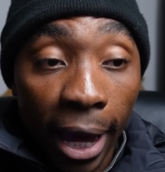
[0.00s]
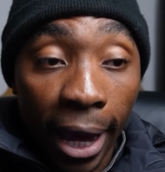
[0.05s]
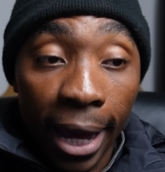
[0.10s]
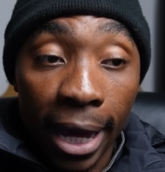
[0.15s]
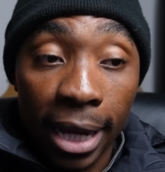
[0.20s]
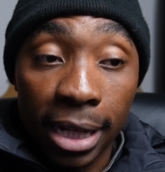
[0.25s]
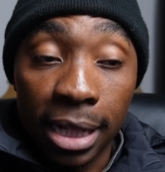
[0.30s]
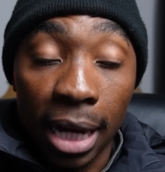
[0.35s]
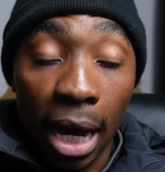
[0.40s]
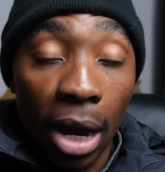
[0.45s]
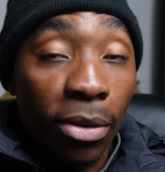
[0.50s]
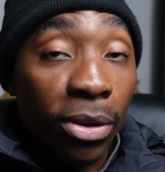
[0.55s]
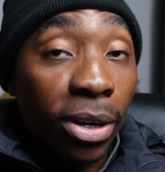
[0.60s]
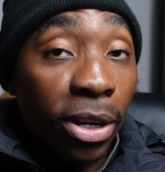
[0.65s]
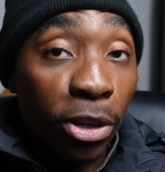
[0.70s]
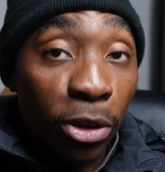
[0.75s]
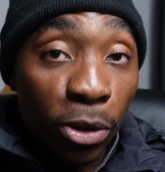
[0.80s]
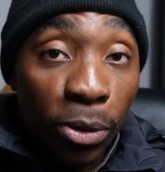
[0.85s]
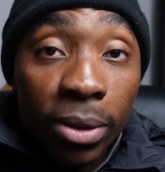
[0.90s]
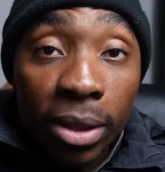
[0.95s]
and how they
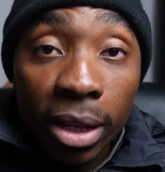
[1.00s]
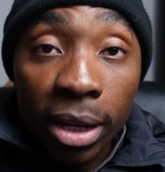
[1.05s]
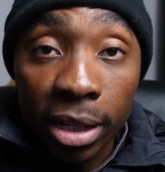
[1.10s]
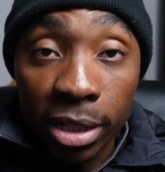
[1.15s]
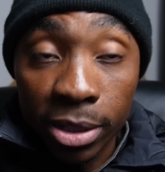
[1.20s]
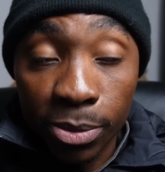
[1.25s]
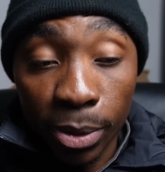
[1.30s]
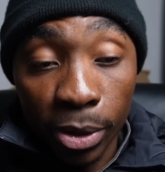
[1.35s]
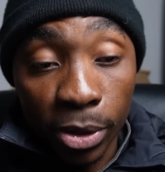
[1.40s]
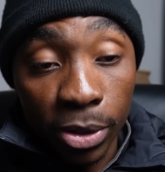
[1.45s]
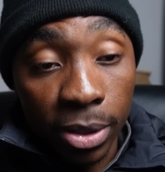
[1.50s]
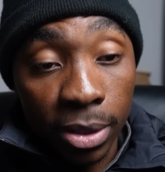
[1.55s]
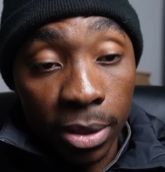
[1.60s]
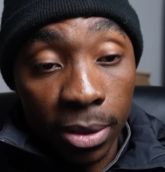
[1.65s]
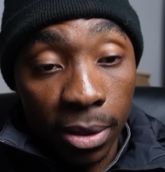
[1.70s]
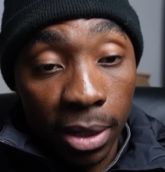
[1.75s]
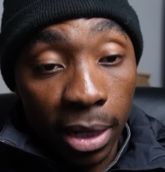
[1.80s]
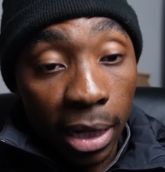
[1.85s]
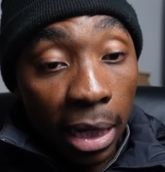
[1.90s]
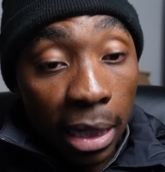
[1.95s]
do things,
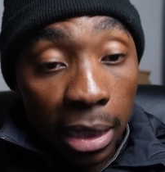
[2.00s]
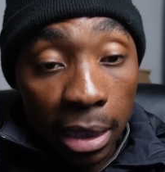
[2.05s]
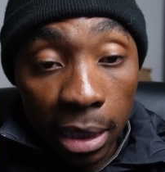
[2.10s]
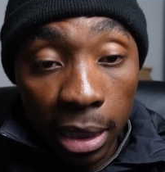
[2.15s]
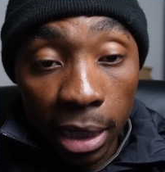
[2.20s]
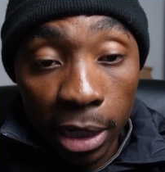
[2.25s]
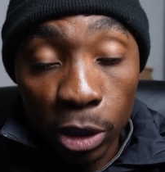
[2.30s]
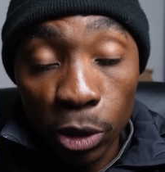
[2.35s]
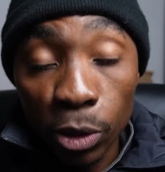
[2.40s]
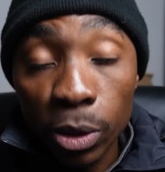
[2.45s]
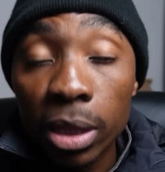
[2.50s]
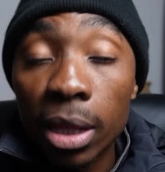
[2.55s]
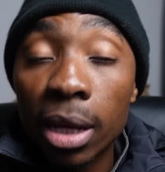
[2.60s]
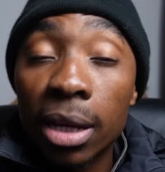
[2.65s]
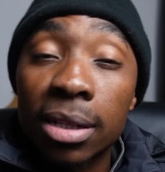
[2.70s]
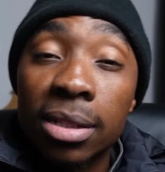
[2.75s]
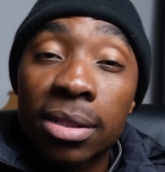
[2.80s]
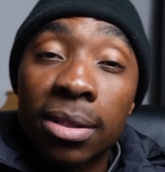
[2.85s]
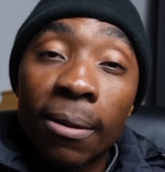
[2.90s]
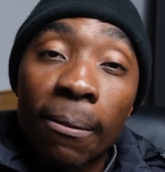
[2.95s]
because clearly they do
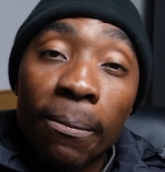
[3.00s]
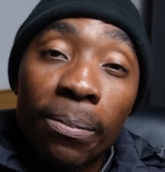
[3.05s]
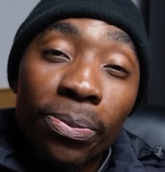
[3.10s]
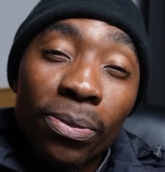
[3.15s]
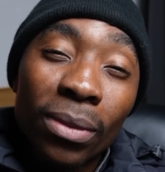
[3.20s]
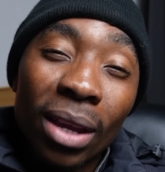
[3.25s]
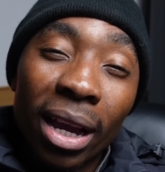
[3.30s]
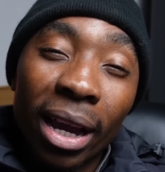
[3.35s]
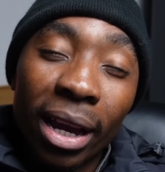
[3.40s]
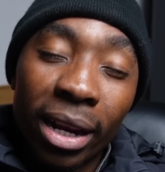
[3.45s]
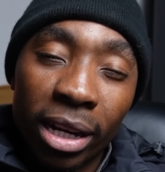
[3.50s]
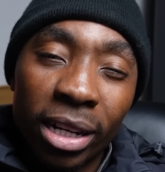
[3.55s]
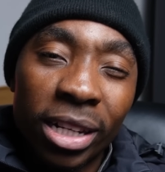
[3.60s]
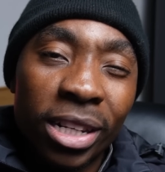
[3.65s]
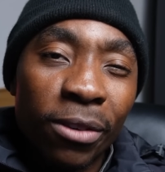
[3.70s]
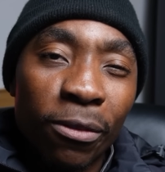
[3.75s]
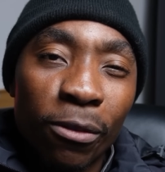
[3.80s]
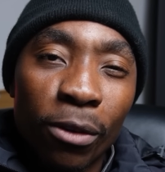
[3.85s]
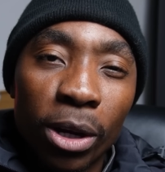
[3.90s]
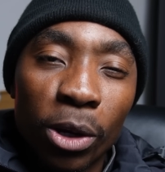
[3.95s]
things in a
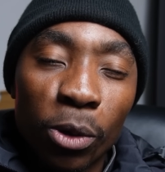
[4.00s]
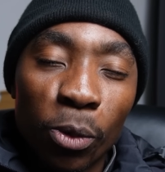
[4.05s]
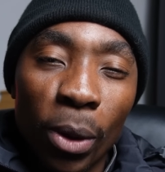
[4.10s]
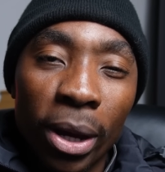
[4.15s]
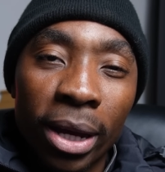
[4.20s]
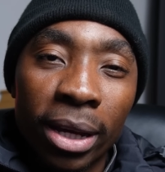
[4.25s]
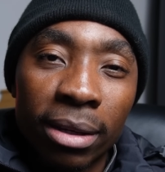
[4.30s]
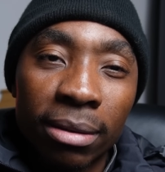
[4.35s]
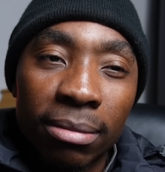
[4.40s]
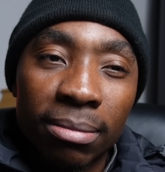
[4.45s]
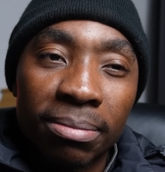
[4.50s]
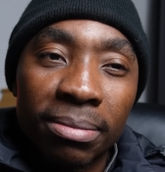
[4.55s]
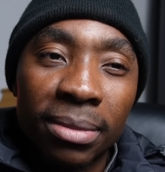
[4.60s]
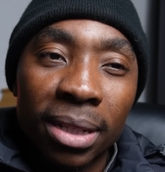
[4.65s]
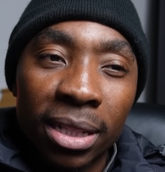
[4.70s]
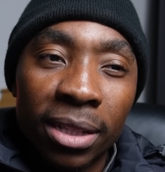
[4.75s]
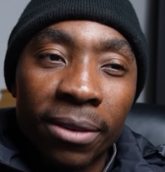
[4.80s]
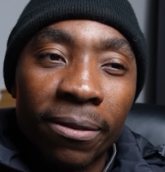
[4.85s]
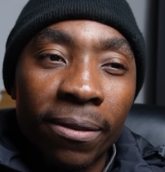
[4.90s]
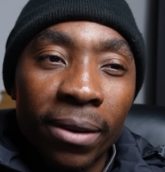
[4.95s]
different way, in
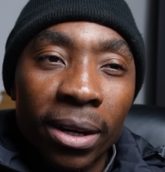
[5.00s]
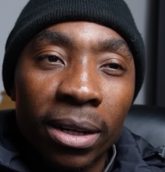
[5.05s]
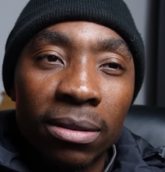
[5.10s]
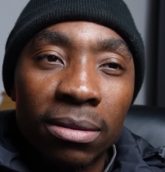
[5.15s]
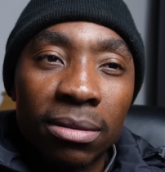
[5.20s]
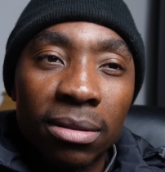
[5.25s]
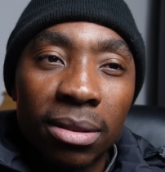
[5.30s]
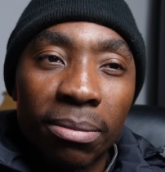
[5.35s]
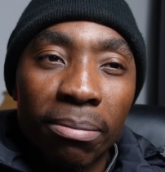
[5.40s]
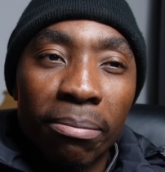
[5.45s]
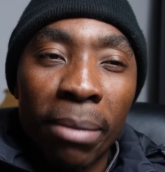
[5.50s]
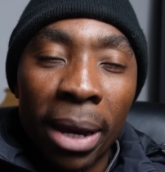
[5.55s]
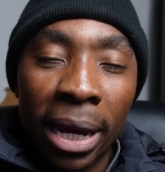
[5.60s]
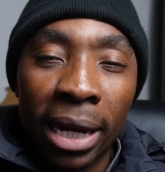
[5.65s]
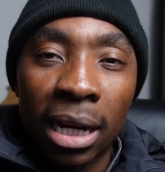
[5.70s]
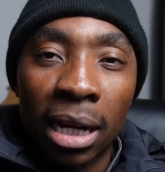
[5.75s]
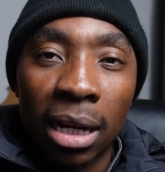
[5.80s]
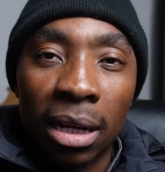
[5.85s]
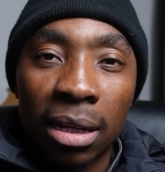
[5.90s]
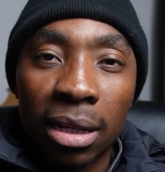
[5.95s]
a different
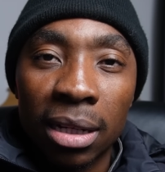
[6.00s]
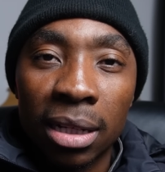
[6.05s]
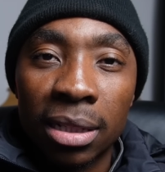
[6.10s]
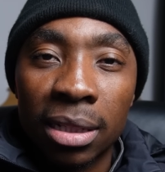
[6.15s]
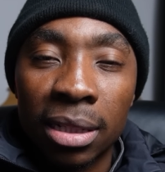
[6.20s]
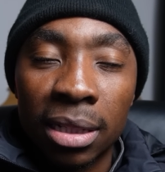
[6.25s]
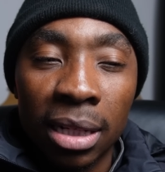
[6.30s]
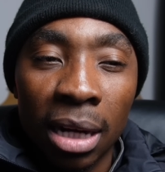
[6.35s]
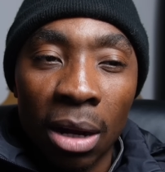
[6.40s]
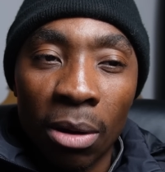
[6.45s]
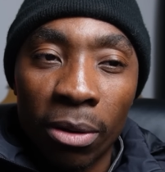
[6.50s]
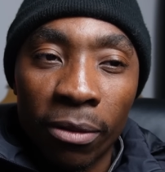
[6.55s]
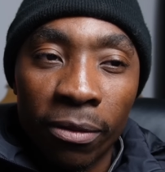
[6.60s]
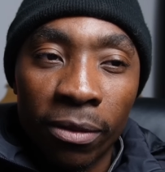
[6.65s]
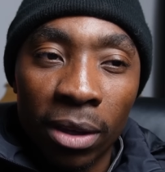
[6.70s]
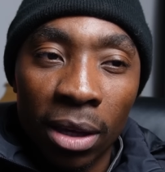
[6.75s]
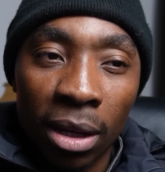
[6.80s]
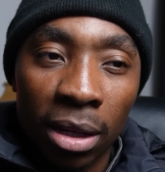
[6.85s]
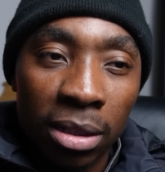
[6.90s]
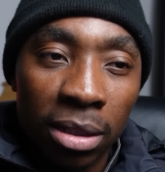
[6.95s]
manner. Now I've
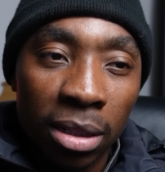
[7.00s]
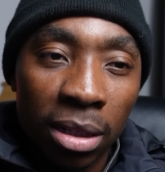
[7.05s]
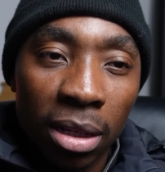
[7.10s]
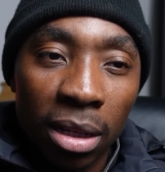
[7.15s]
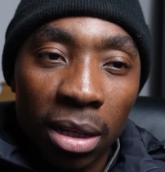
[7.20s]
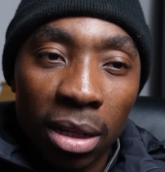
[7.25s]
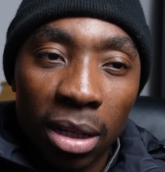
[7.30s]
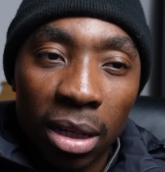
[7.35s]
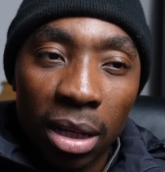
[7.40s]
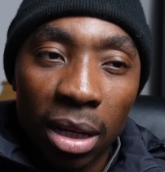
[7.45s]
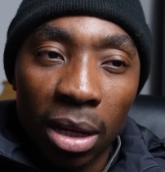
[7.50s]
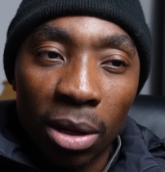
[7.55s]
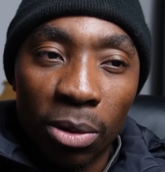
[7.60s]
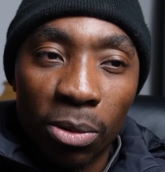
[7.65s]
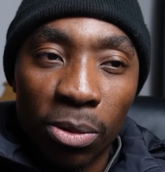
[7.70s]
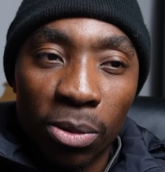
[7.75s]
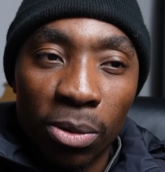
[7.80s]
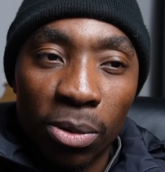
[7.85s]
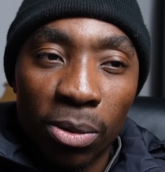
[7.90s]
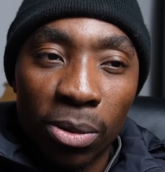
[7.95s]
heard
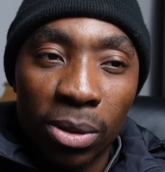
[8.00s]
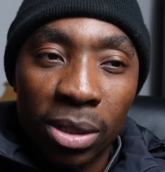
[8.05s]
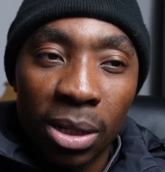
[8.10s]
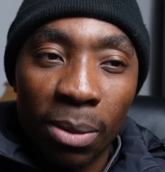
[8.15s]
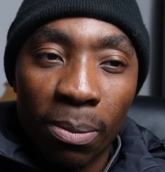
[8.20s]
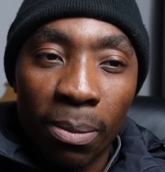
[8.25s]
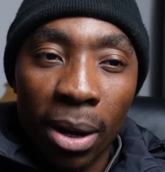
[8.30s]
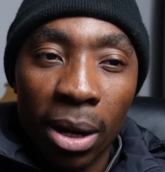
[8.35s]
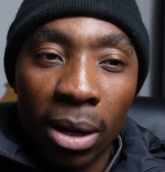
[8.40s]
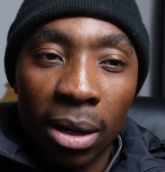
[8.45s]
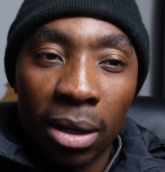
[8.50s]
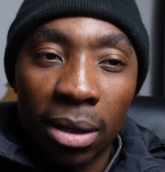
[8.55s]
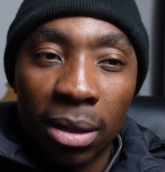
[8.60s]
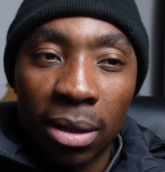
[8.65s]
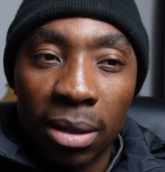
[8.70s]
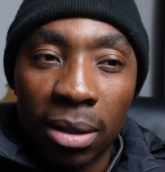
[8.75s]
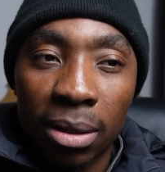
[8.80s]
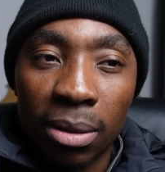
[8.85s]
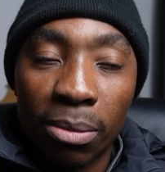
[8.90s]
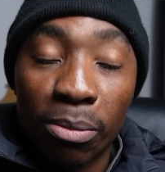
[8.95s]
Utepang
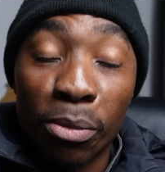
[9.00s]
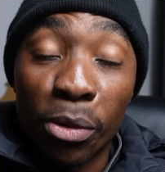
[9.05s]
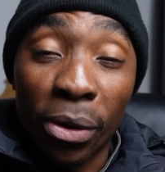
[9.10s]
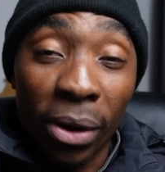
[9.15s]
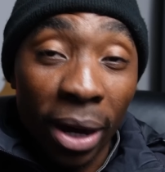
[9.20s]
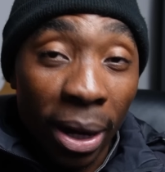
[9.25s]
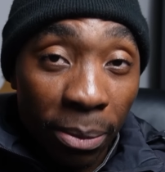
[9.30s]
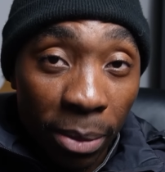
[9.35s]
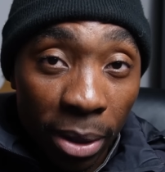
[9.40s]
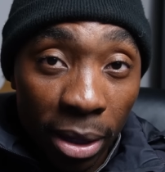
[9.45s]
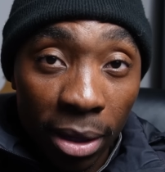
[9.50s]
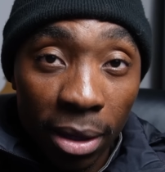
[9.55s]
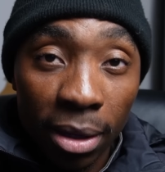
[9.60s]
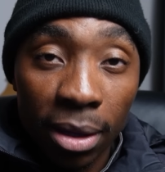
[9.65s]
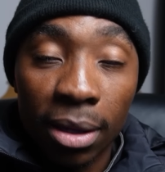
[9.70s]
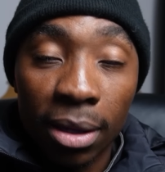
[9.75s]
Moremi